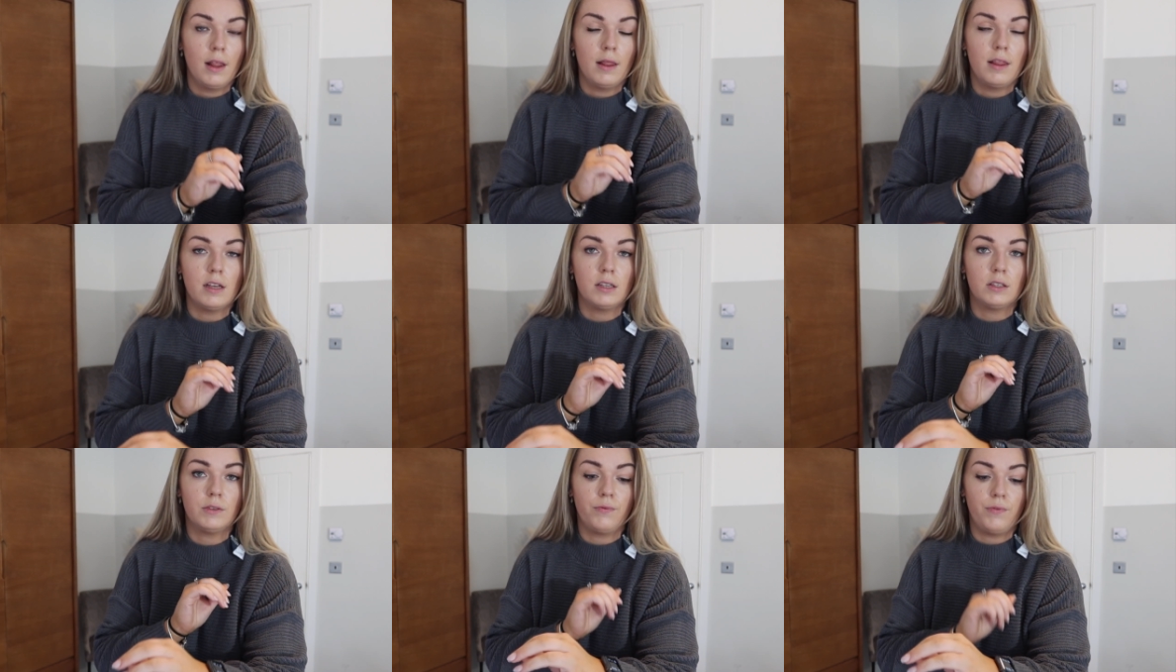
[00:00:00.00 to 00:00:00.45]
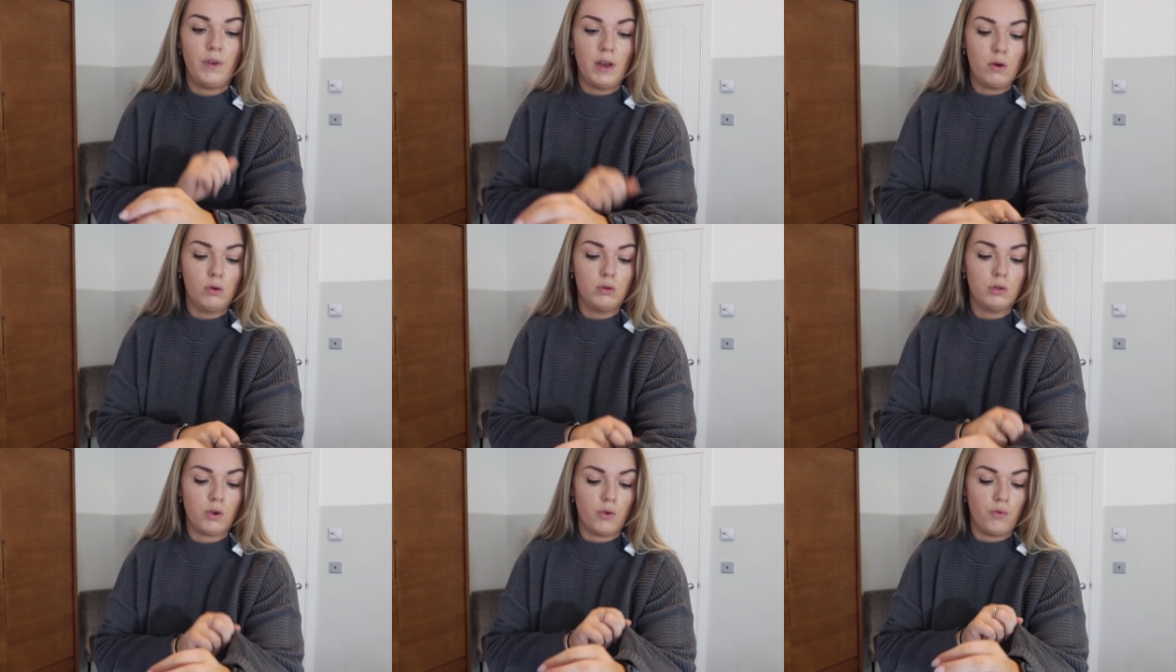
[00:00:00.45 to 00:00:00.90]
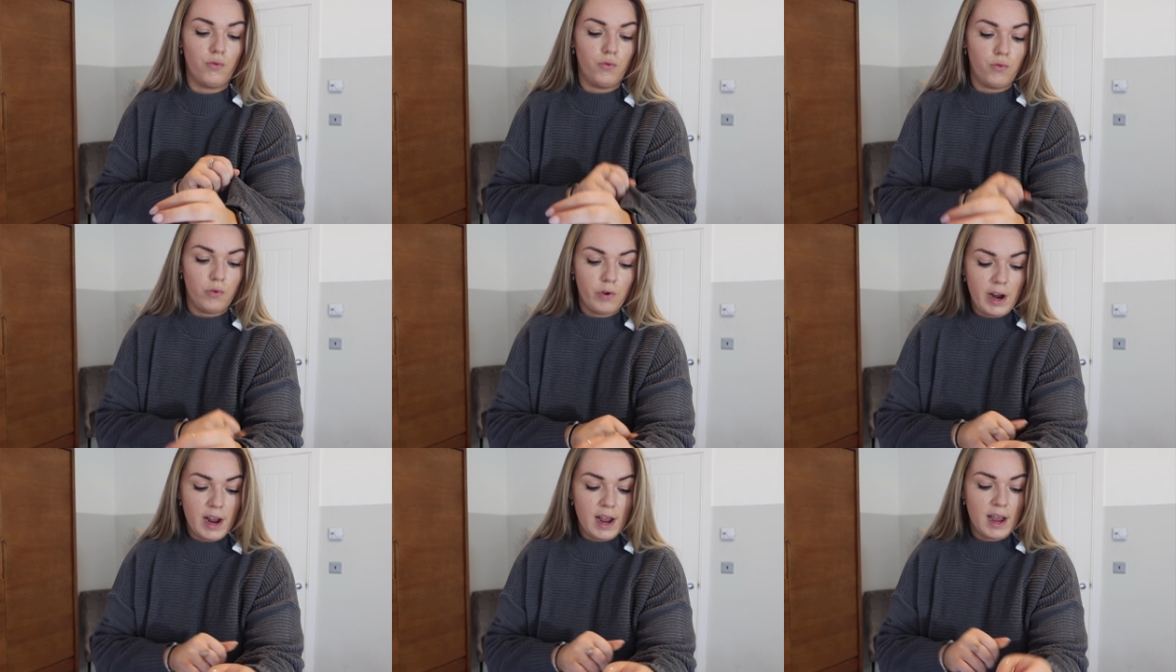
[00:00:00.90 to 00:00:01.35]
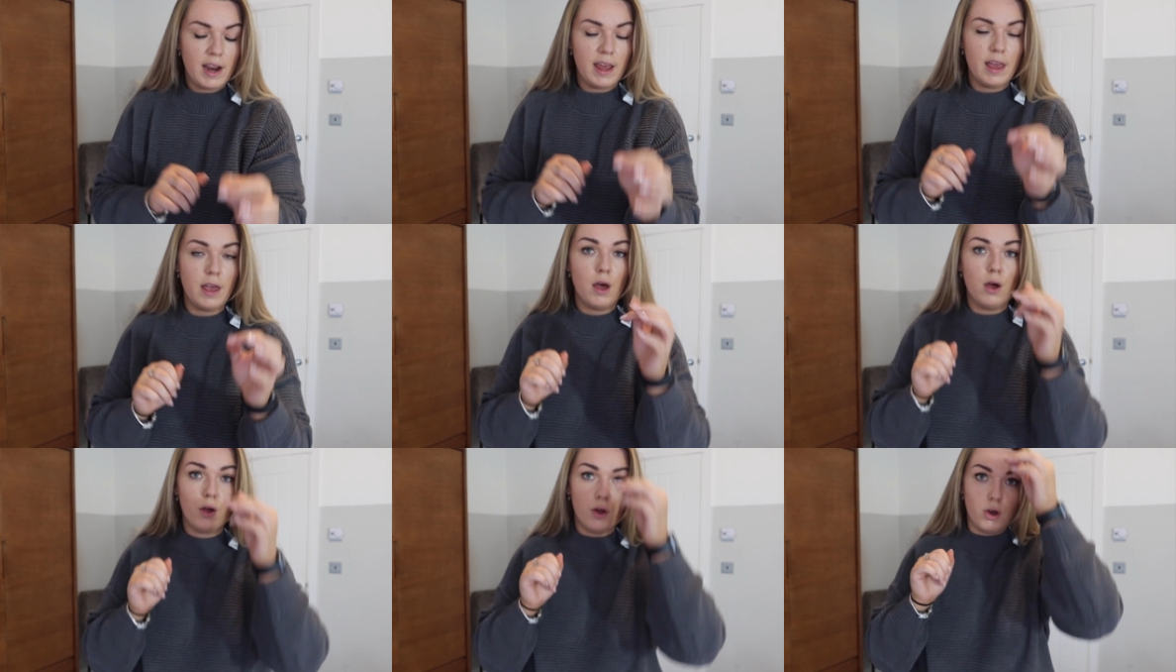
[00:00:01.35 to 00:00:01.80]
This feels
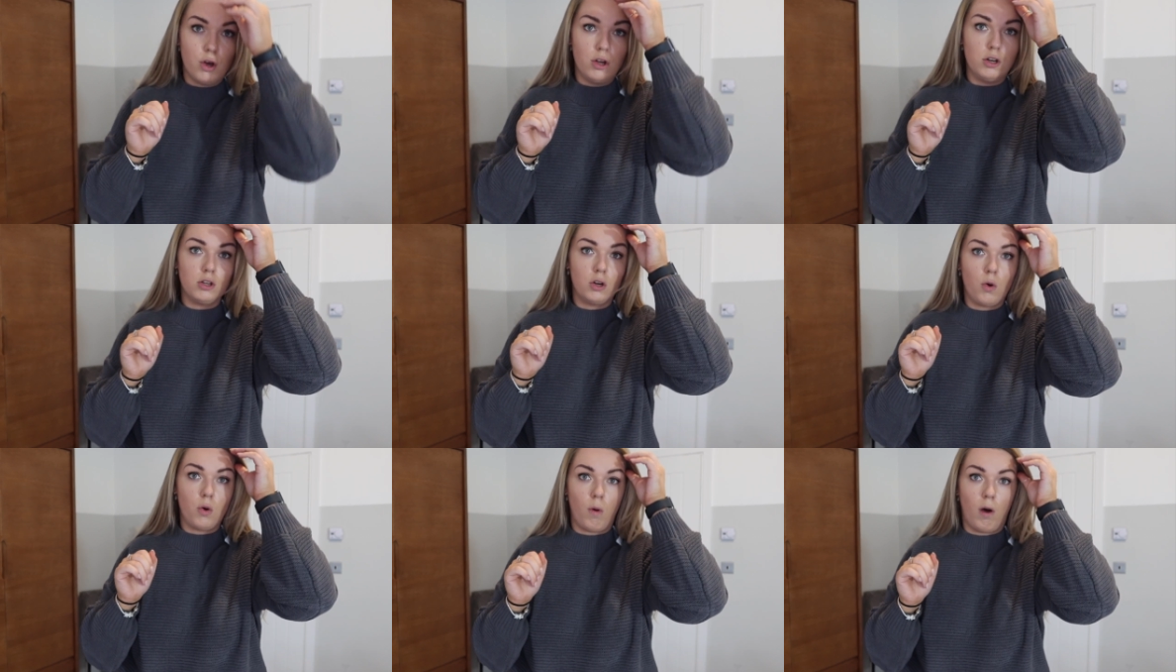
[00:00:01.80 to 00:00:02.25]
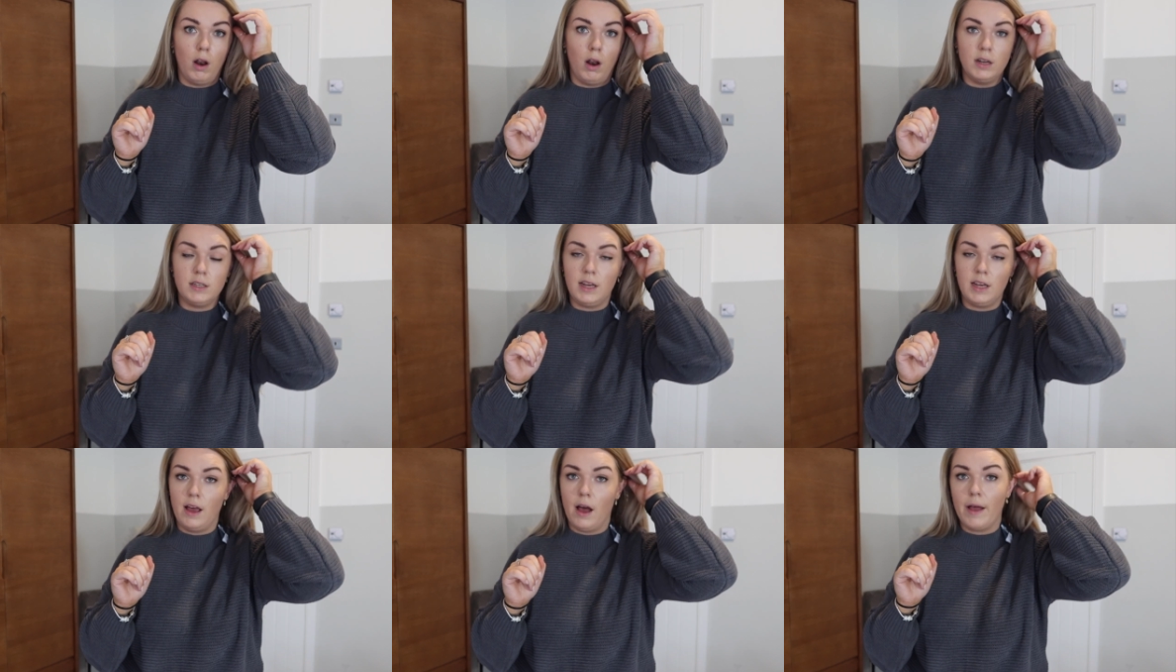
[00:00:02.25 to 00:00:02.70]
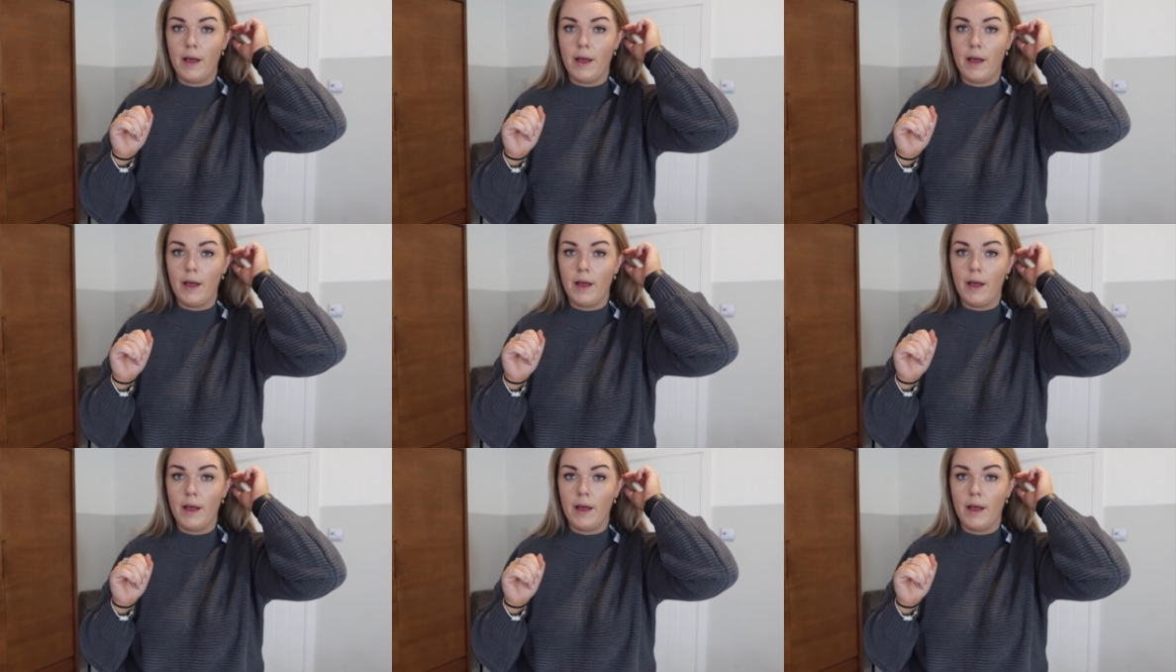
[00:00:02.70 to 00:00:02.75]
really good quality.